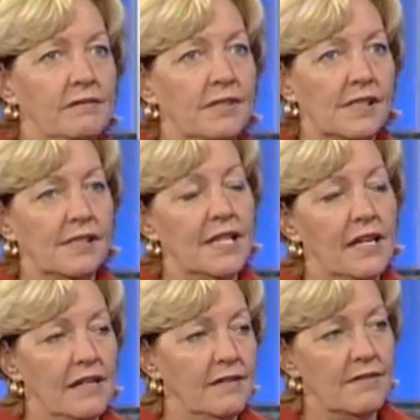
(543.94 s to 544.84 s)
was
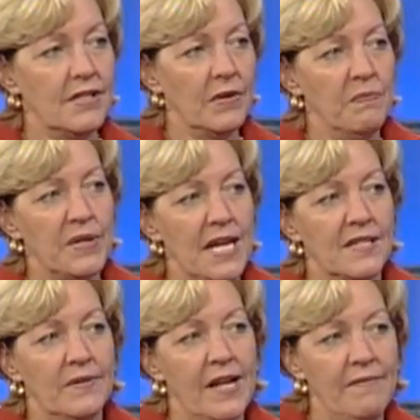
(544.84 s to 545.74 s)
so
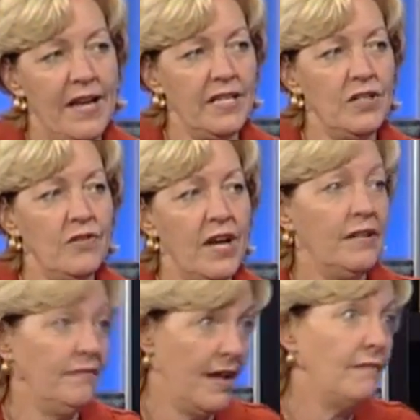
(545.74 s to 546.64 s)
impressed when I met you
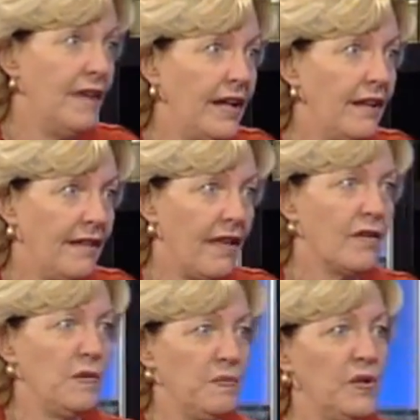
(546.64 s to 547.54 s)
and many of the
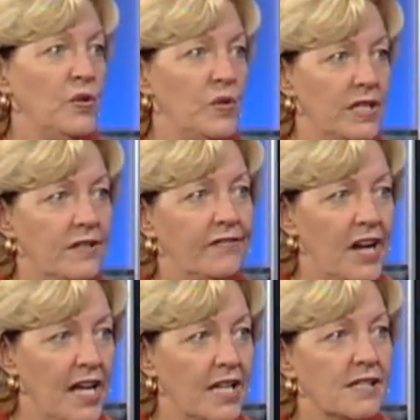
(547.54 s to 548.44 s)
other people who went to
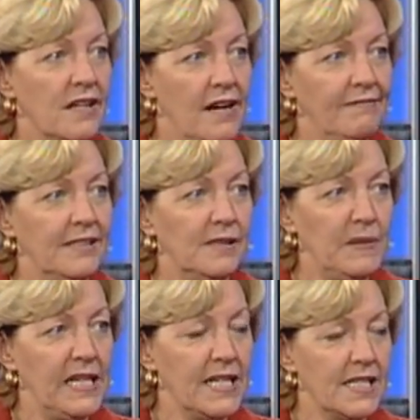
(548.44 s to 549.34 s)
Franken's office,
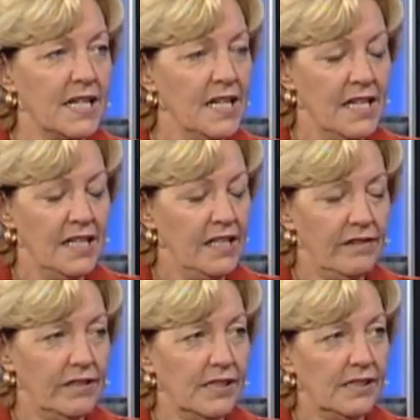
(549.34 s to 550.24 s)
because it
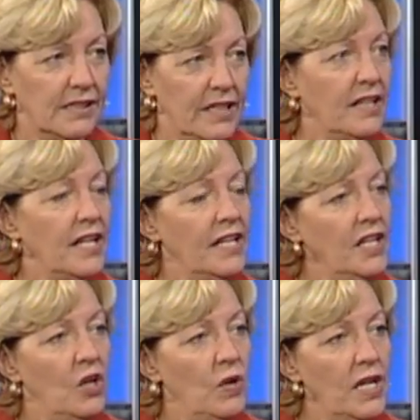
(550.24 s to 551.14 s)
was, and you
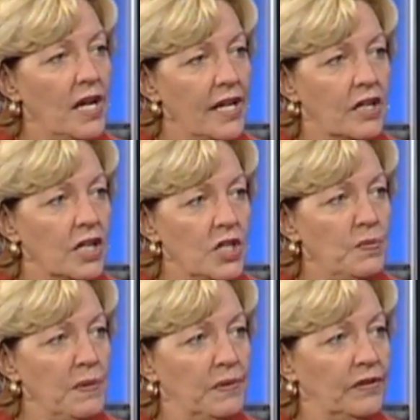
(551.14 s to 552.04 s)
know what? I encourage
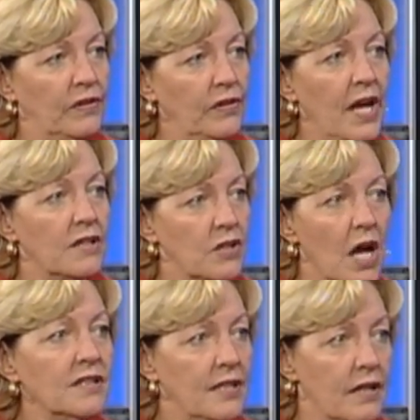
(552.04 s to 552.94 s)
people to do that.
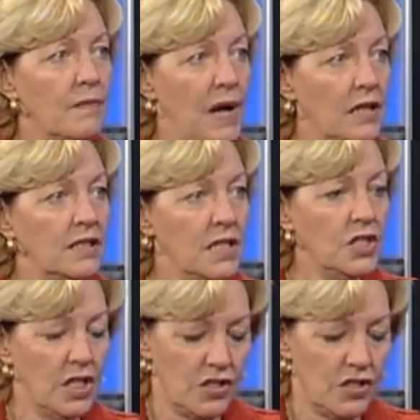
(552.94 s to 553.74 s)
Talk to their politicians.